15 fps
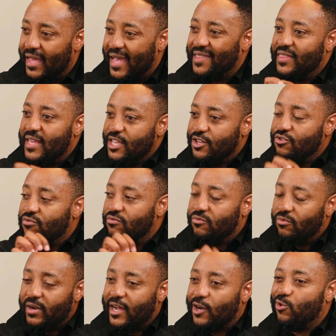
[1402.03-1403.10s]
And then you
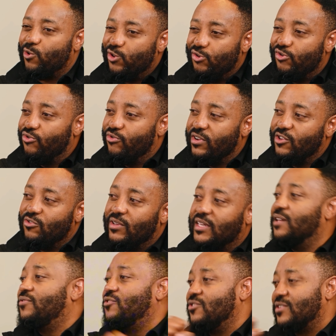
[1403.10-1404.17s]

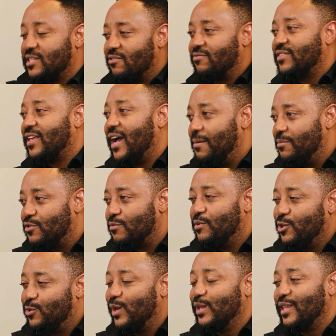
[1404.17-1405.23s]
gift yourself time to be
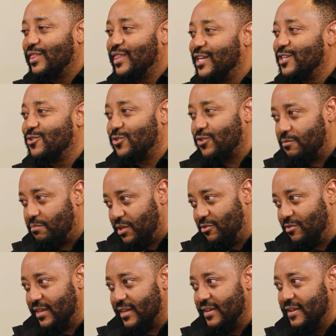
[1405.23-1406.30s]
doing the things you should be
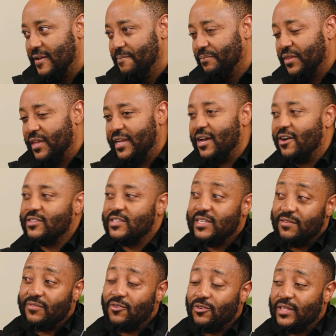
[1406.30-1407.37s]
doing. Now, it's a
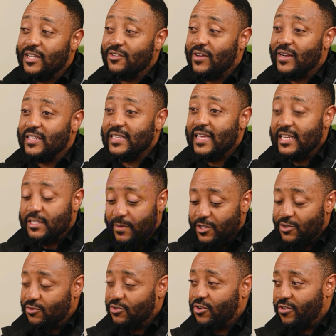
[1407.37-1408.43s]
difficult thing to understand, especially
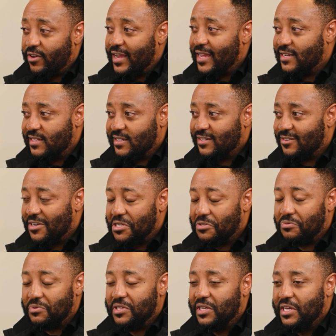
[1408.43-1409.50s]
to creators, right?
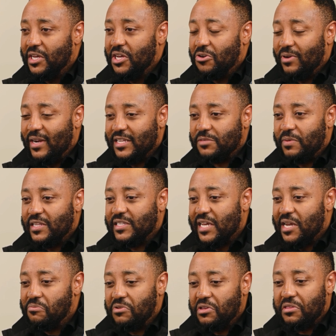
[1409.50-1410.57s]
When I spend
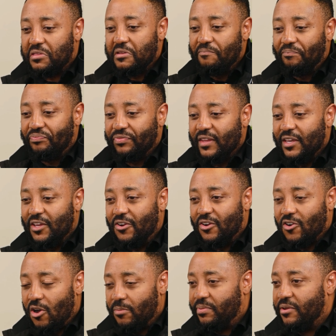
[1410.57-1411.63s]
time with,
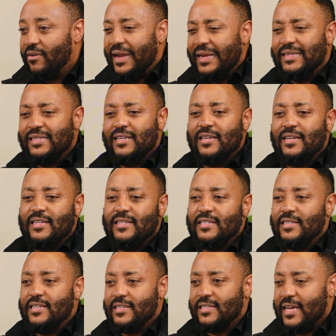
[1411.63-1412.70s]
copywriters,
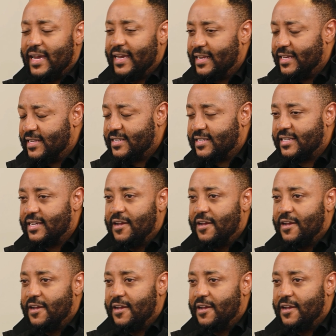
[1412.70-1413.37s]
designers,